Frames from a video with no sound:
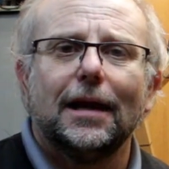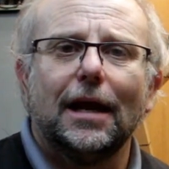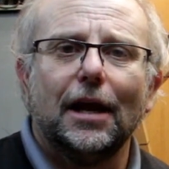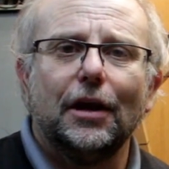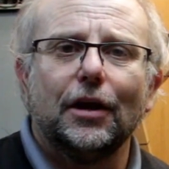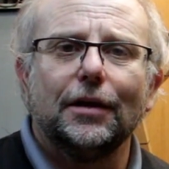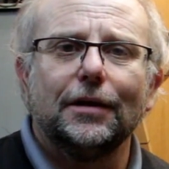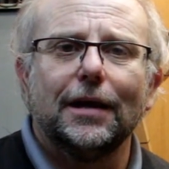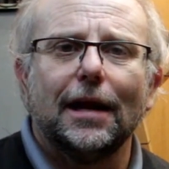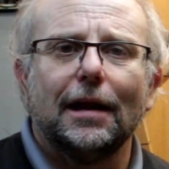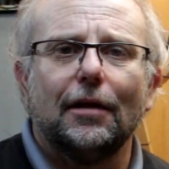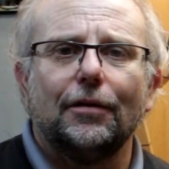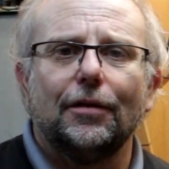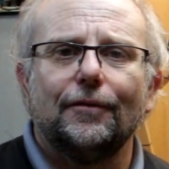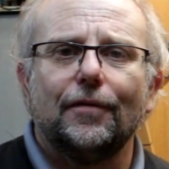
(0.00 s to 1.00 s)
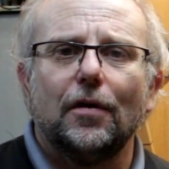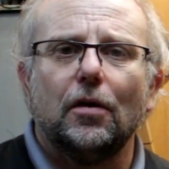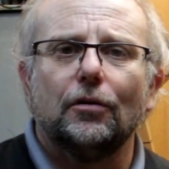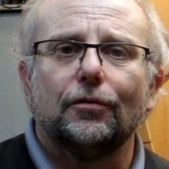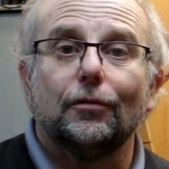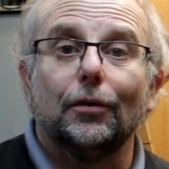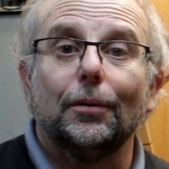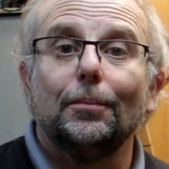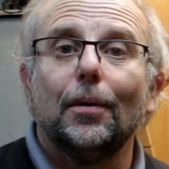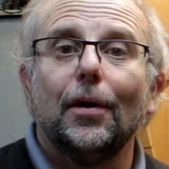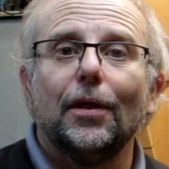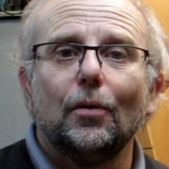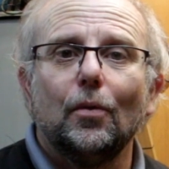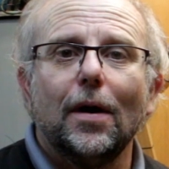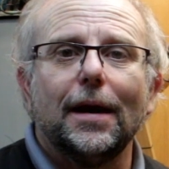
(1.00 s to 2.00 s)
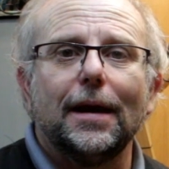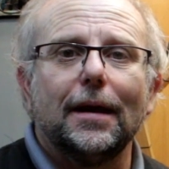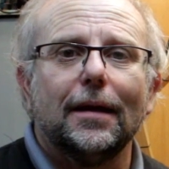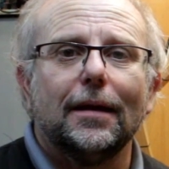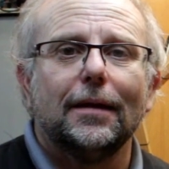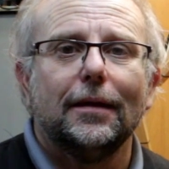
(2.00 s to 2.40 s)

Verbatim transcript: and you can download the files for it. And by the way,